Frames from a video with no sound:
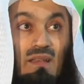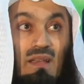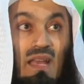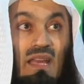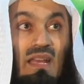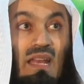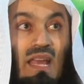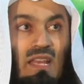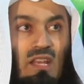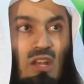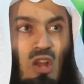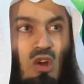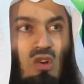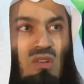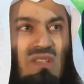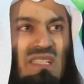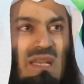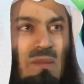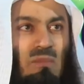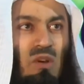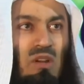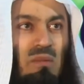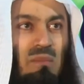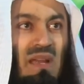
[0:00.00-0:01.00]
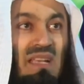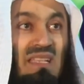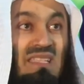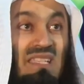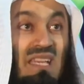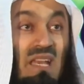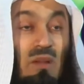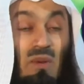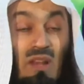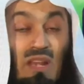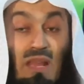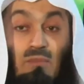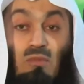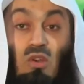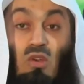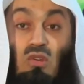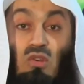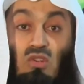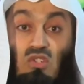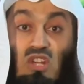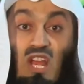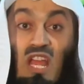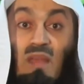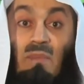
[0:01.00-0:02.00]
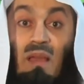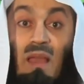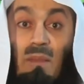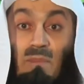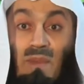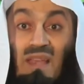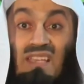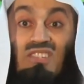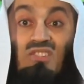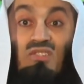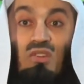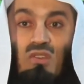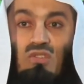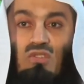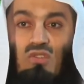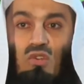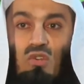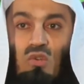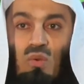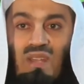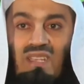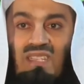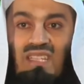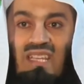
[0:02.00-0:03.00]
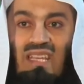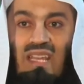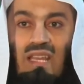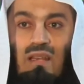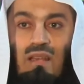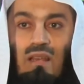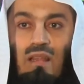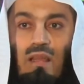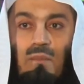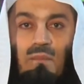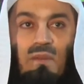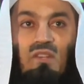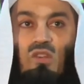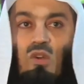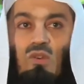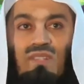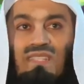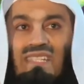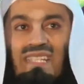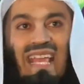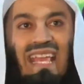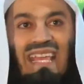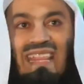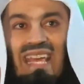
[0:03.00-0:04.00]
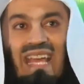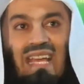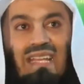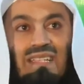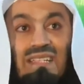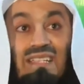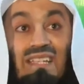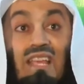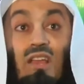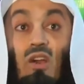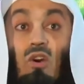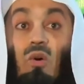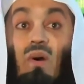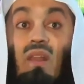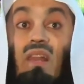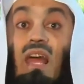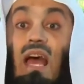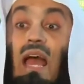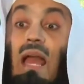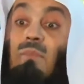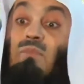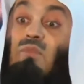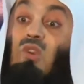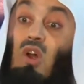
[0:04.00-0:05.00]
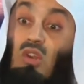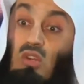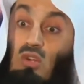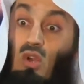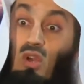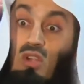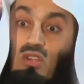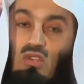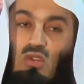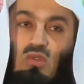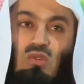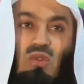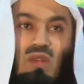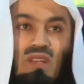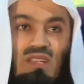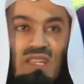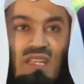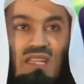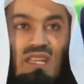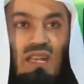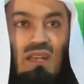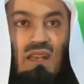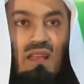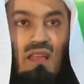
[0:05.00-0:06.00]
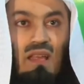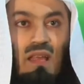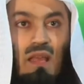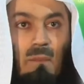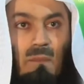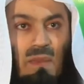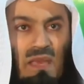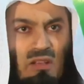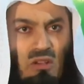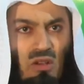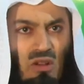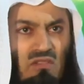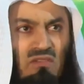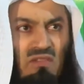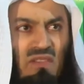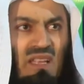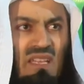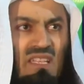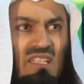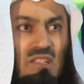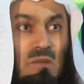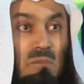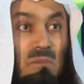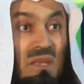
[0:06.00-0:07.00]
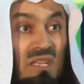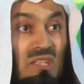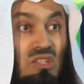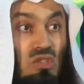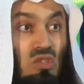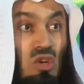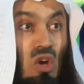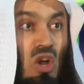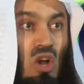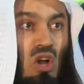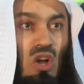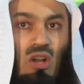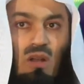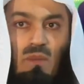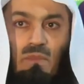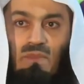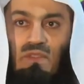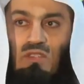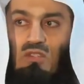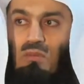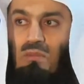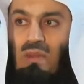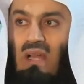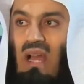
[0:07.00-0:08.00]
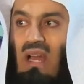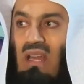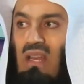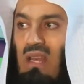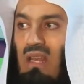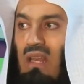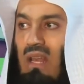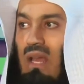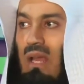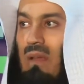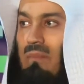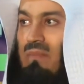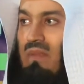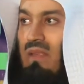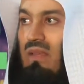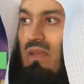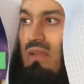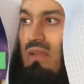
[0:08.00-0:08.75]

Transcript: And I know someone might say, well, I'm going to try my best not to do it again. But don't say that. Say, oh Allah, I'm not going to do it again. Be convinced. Be strong. Subhanallah.